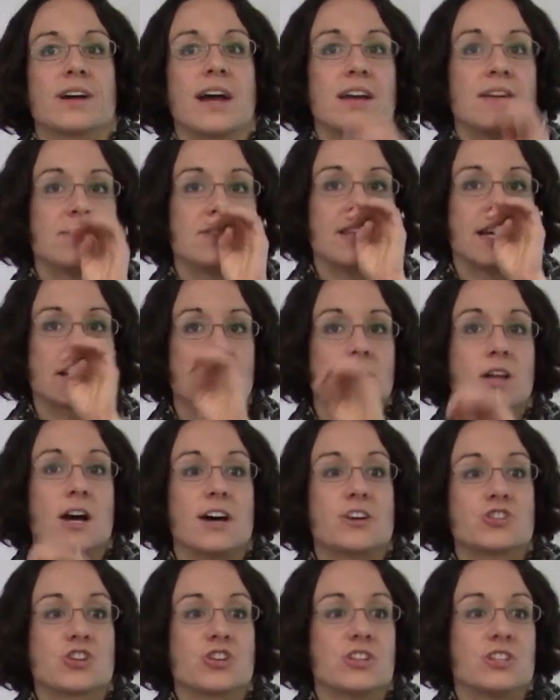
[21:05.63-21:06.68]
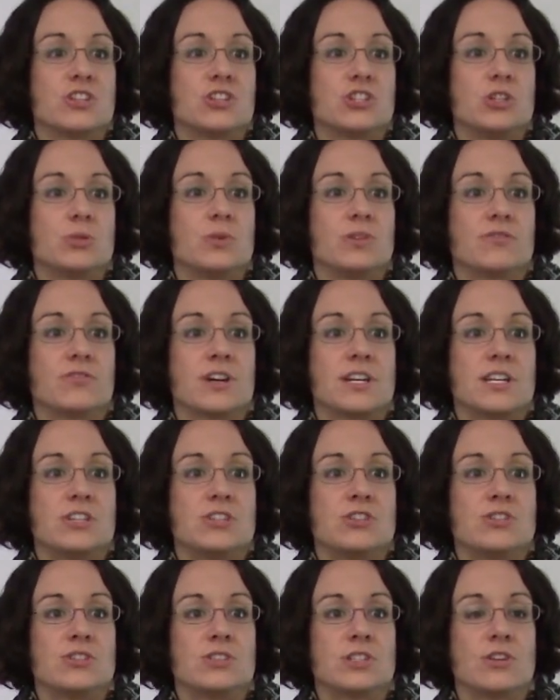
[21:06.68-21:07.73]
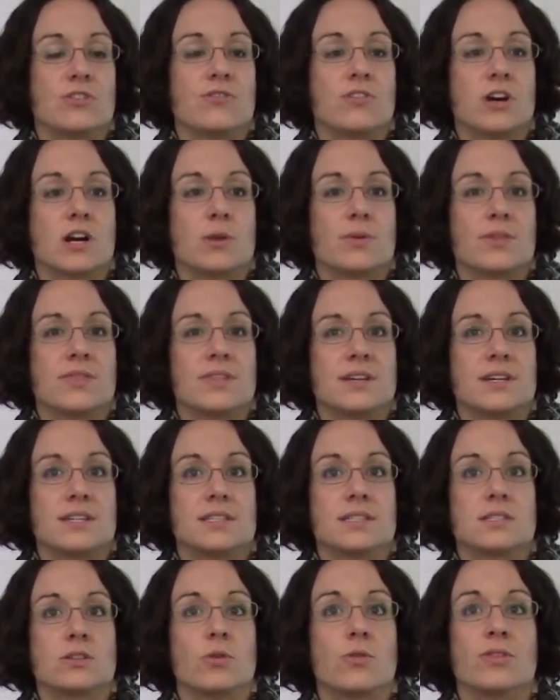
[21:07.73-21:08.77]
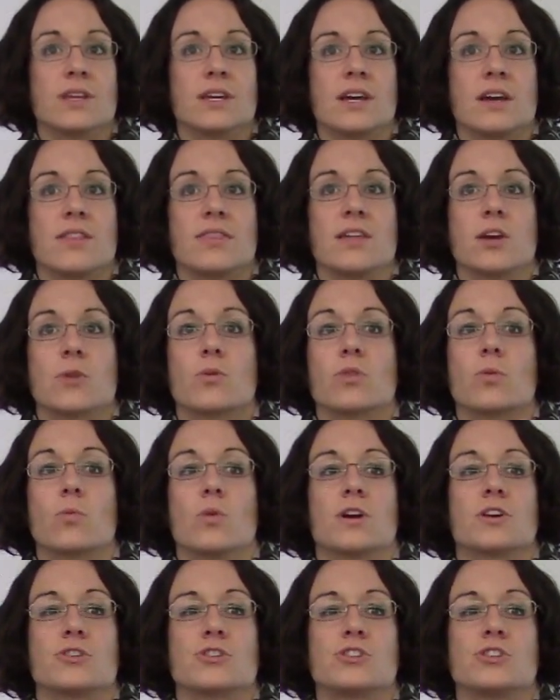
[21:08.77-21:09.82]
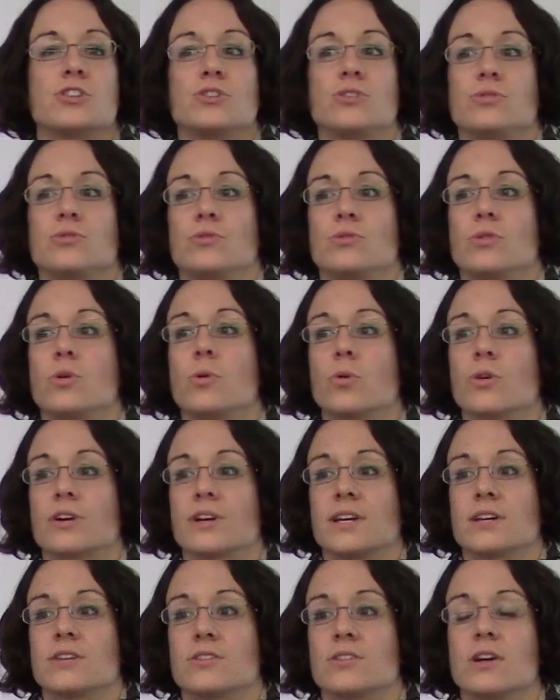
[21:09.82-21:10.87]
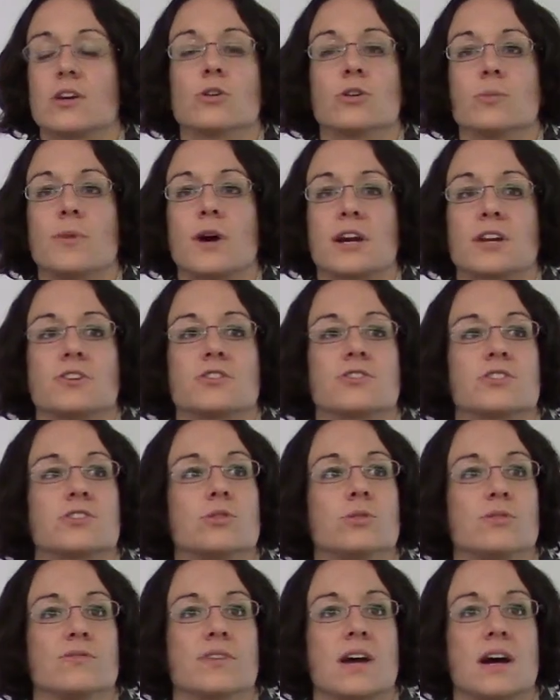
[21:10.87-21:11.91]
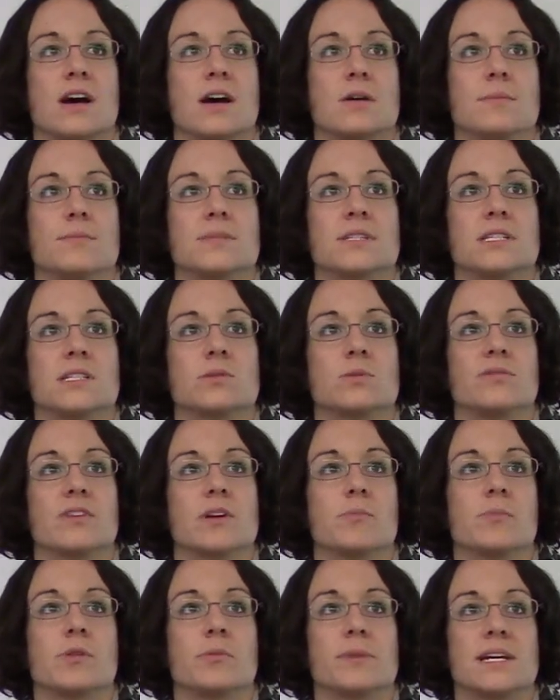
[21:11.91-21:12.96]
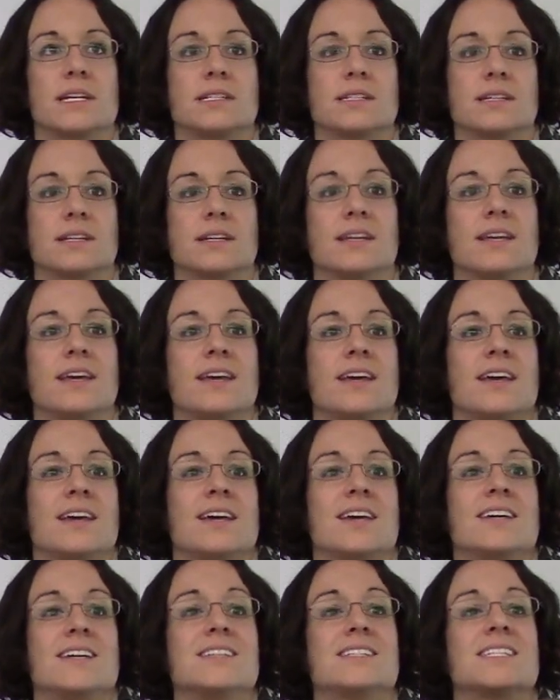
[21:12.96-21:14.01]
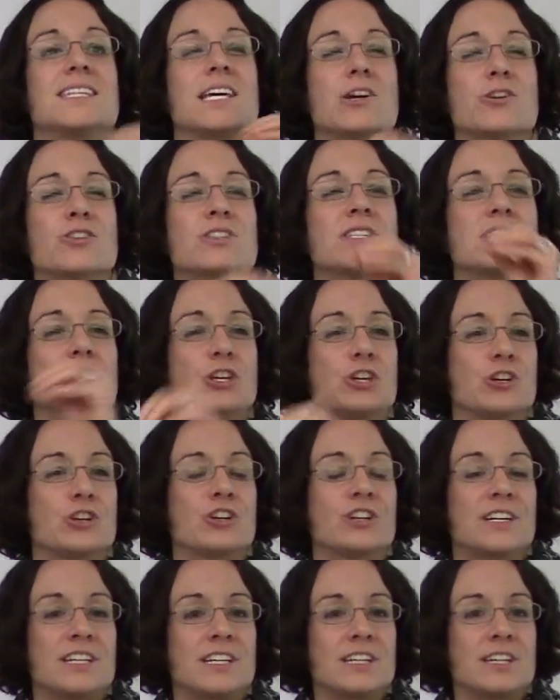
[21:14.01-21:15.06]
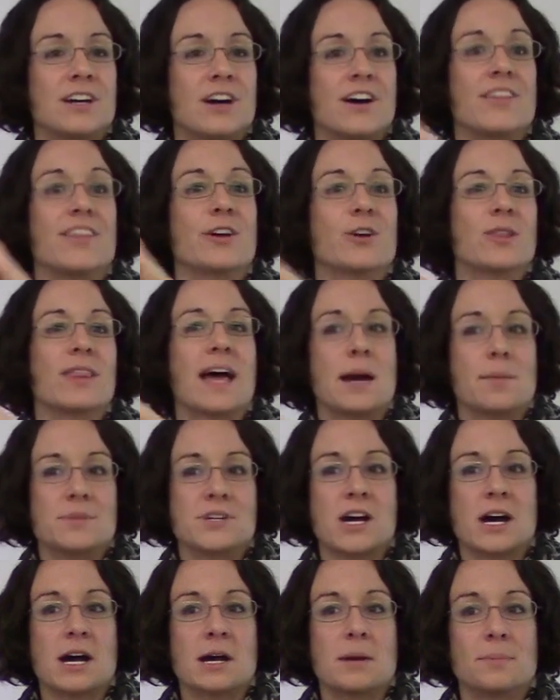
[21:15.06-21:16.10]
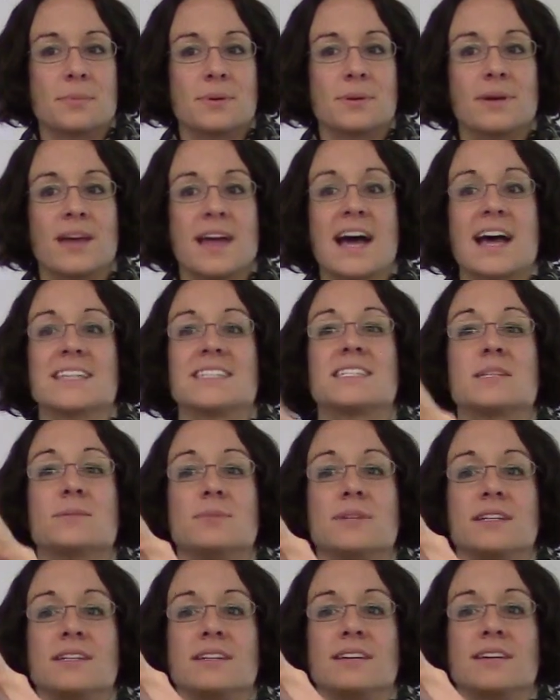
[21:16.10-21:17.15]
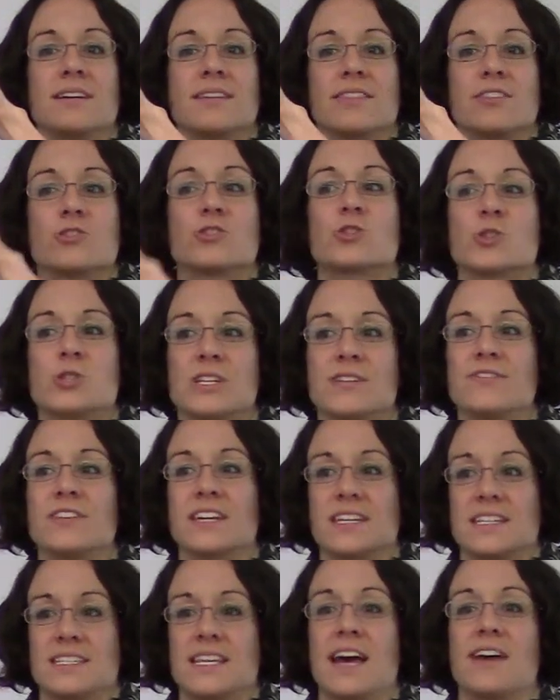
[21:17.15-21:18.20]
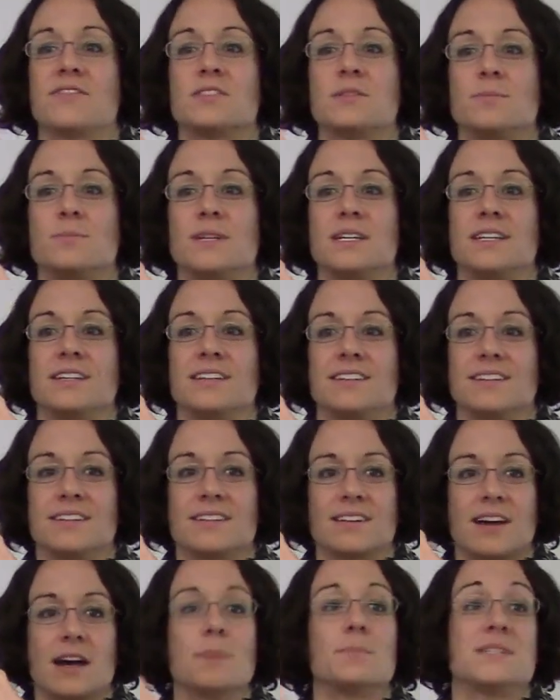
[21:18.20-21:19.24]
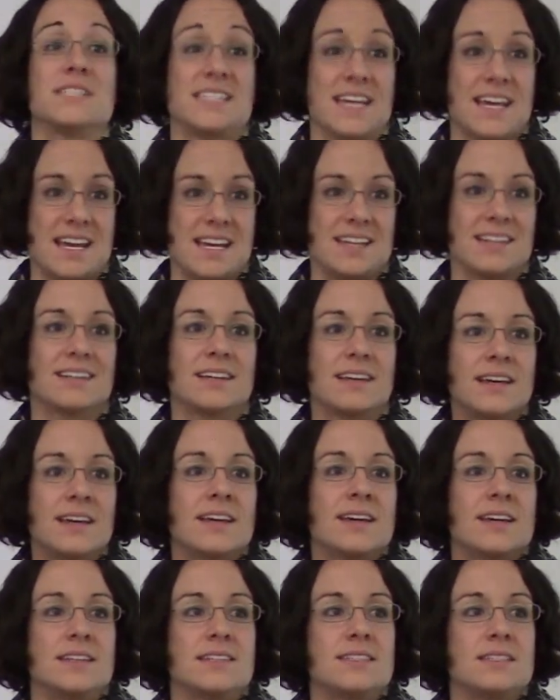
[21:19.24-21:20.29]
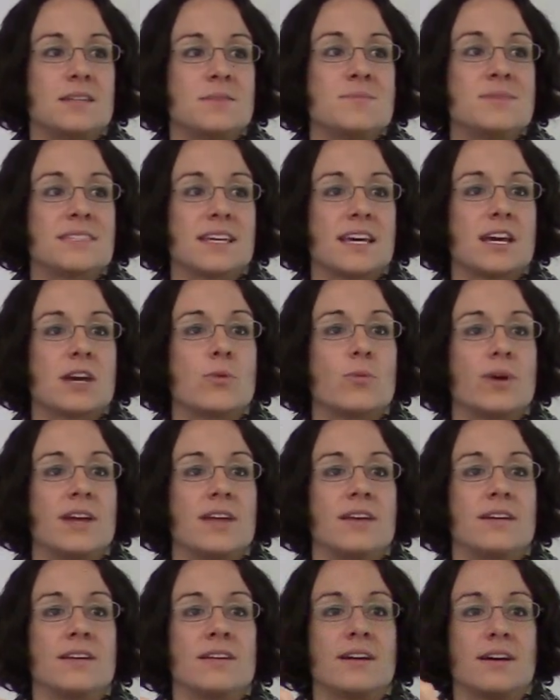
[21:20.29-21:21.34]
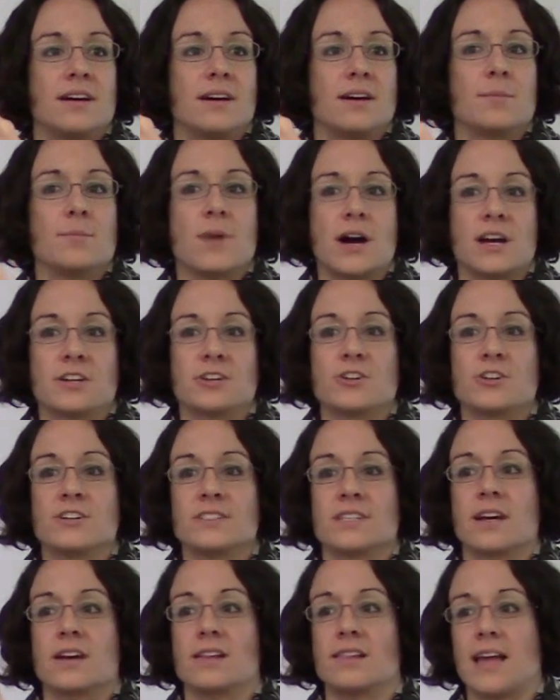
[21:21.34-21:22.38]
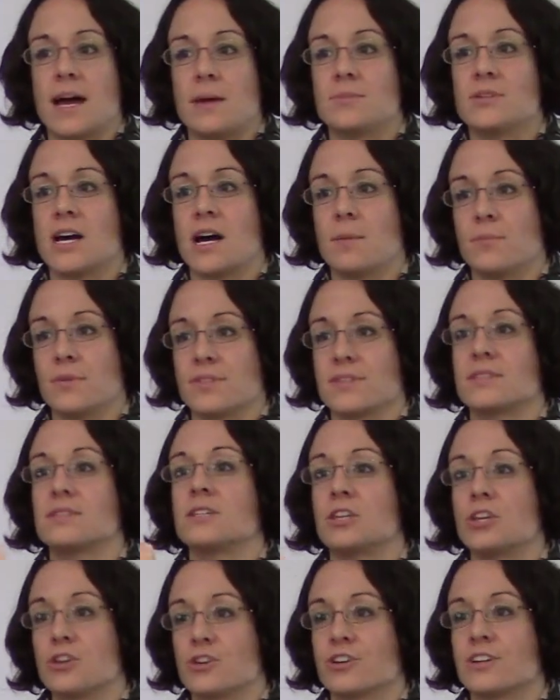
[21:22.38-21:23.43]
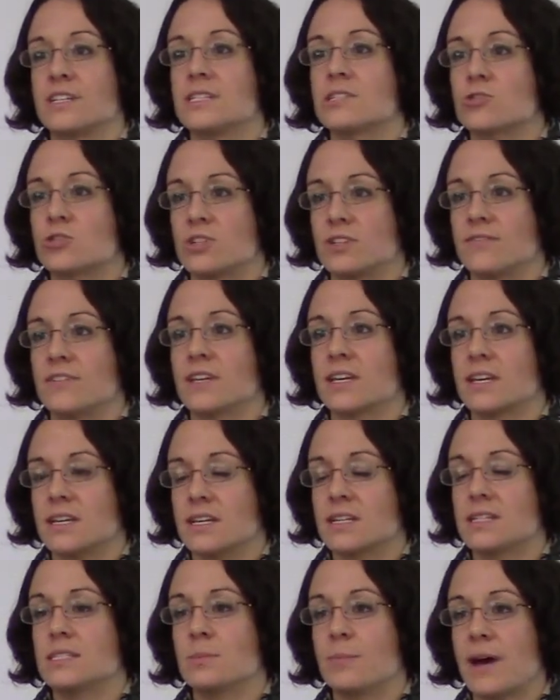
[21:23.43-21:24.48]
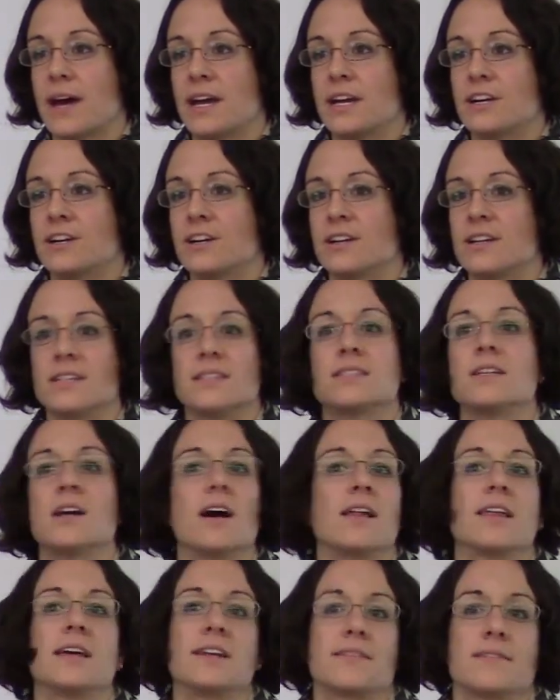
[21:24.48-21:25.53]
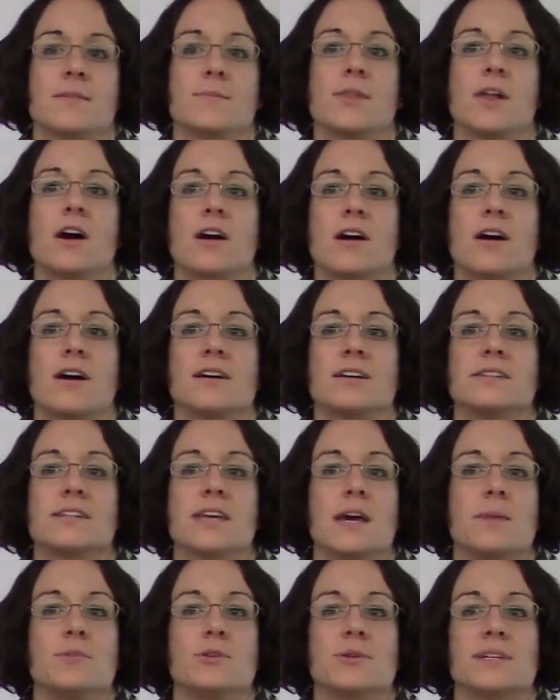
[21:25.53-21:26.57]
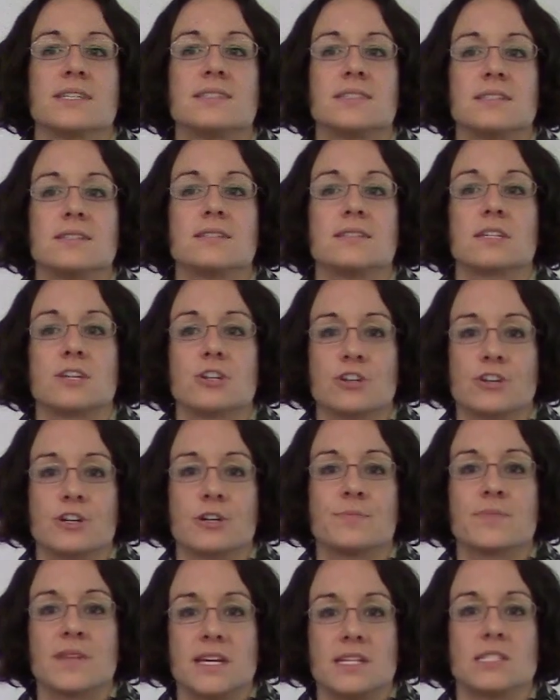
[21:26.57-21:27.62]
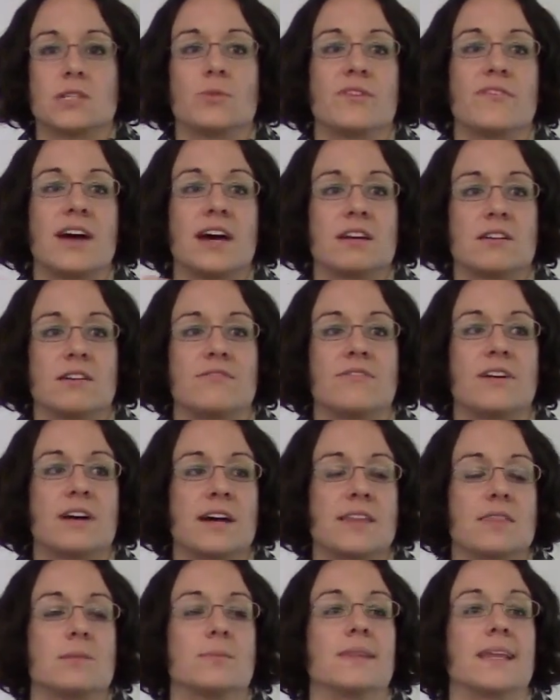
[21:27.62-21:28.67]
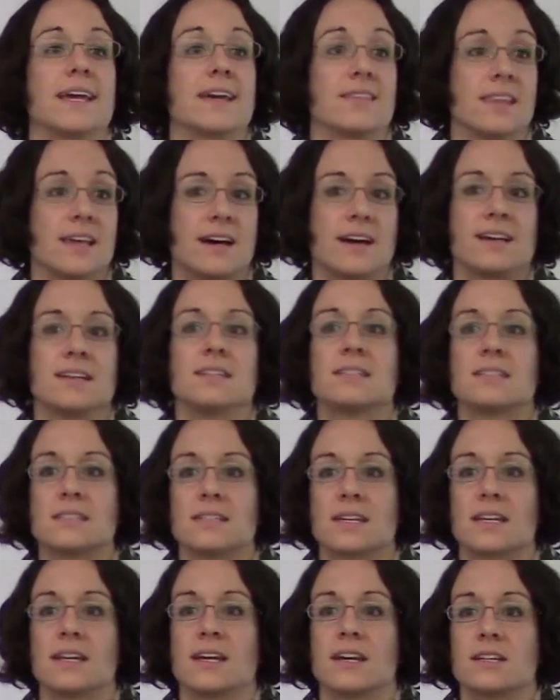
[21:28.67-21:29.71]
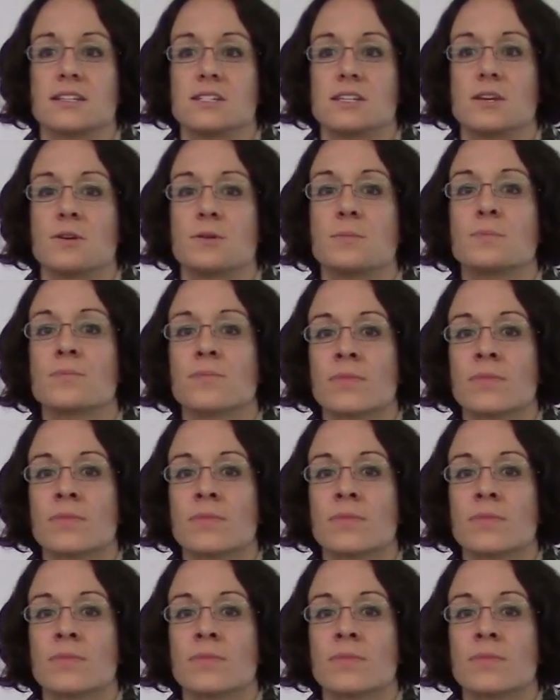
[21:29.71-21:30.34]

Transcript: kind of technological issue we've run into so far with this, only I think with one or two coordinators or monitors who have come since we've implemented, is their security on their laptop has to be, their certificates have to be up to date it seems like when a monitor is on a laptop with a security certificate expired, it's not letting them log on to MUSC Secure, and so we've had to find them landlines to connect to.